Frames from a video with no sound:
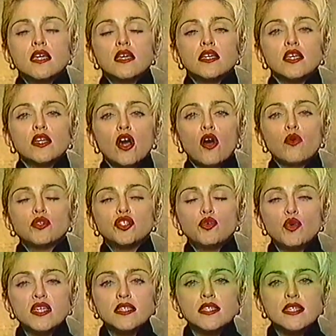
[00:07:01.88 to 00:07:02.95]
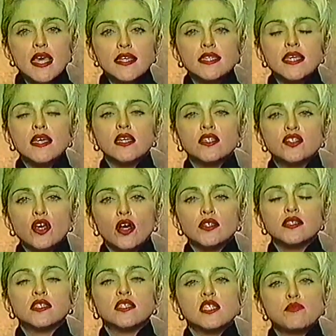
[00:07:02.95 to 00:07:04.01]
you know, two consenting
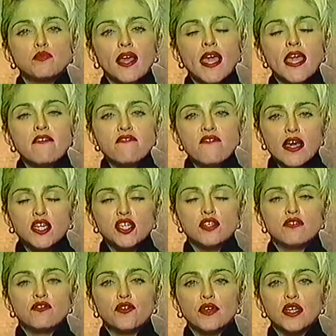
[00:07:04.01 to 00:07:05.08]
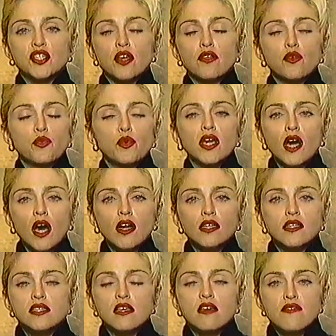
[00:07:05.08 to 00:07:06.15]
adults displaying affection for each other,
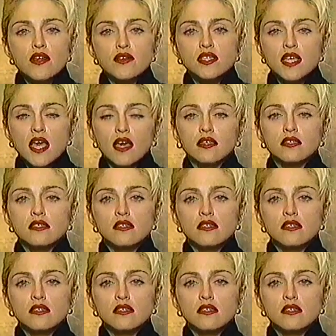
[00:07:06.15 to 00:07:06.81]
regardless of their sex?